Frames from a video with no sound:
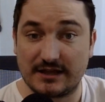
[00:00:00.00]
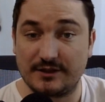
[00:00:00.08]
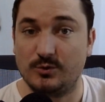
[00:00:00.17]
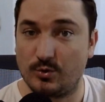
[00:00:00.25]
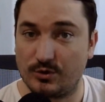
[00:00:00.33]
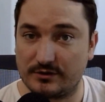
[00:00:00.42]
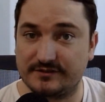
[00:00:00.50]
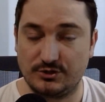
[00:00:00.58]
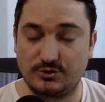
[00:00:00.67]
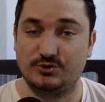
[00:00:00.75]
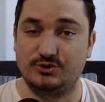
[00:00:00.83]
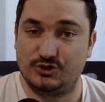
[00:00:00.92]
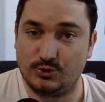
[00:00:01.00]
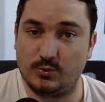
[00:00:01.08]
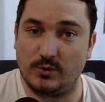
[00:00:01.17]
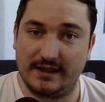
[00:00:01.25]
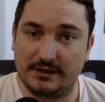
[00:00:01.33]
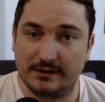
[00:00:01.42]
on the work that you're
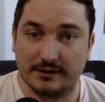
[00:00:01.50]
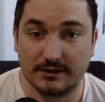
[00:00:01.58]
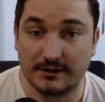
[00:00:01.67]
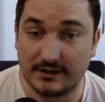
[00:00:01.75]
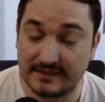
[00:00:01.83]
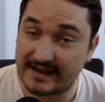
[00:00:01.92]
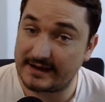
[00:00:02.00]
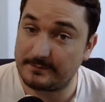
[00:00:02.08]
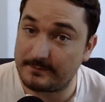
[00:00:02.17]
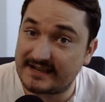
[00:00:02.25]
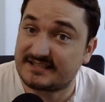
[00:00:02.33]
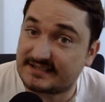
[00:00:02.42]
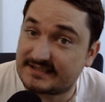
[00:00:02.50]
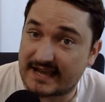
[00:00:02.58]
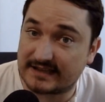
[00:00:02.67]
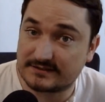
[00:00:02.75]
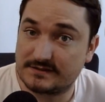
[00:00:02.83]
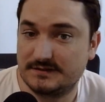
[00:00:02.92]
doing, that it makes
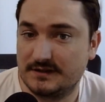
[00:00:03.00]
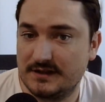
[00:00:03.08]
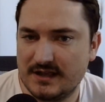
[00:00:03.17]
sense.